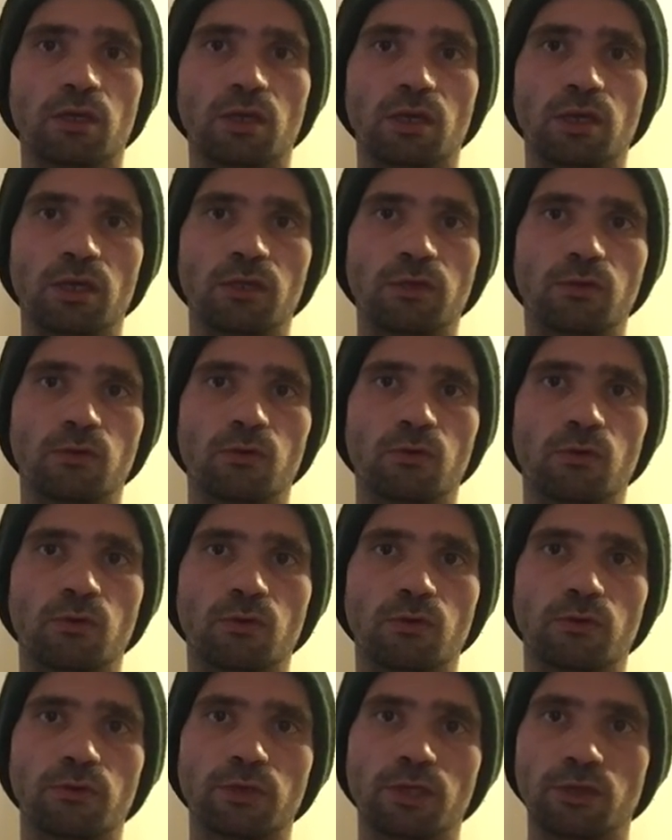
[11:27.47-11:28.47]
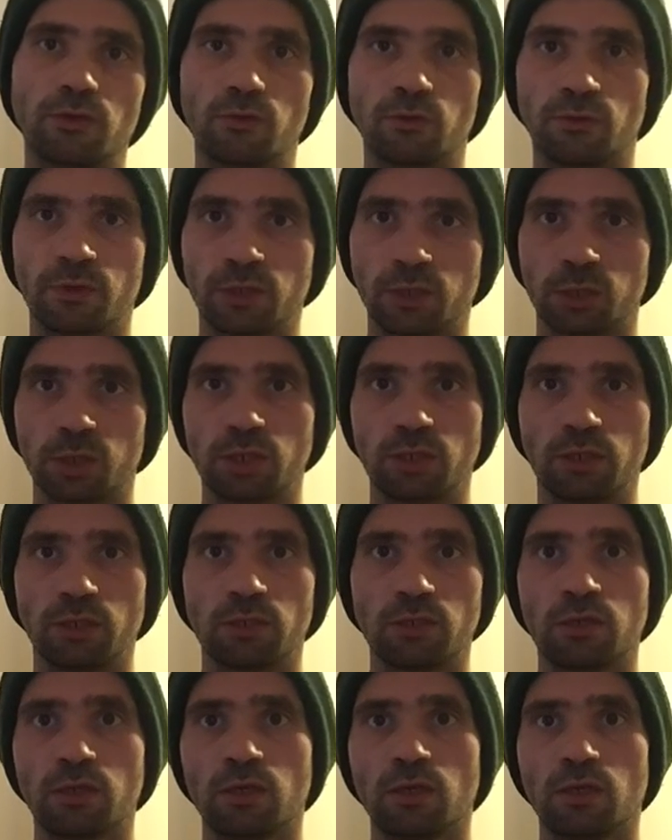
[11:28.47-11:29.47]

in your Wing Chun